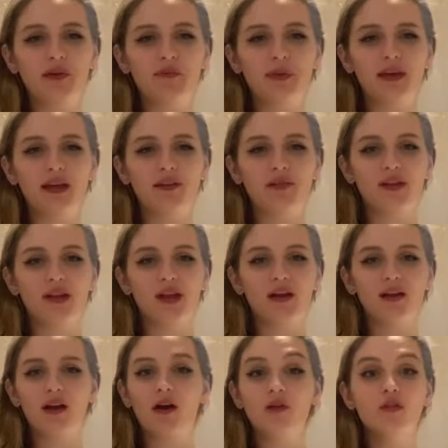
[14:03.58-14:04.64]
have been giving you.
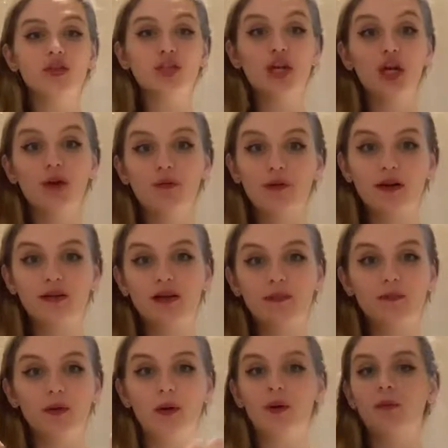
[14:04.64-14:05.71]
Like on the tube, for
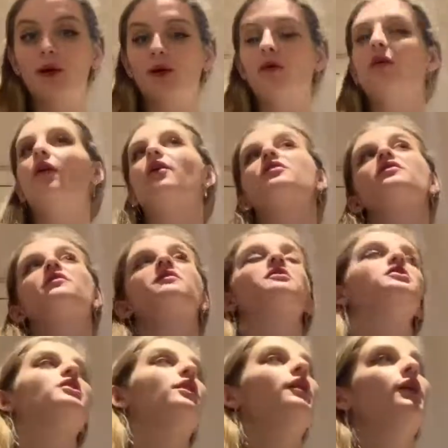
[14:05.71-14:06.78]
example, oh my gosh, on the
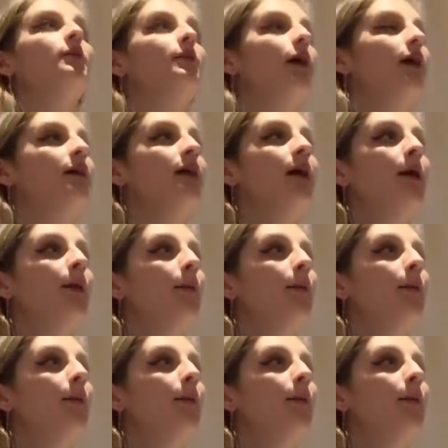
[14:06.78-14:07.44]
tube, like,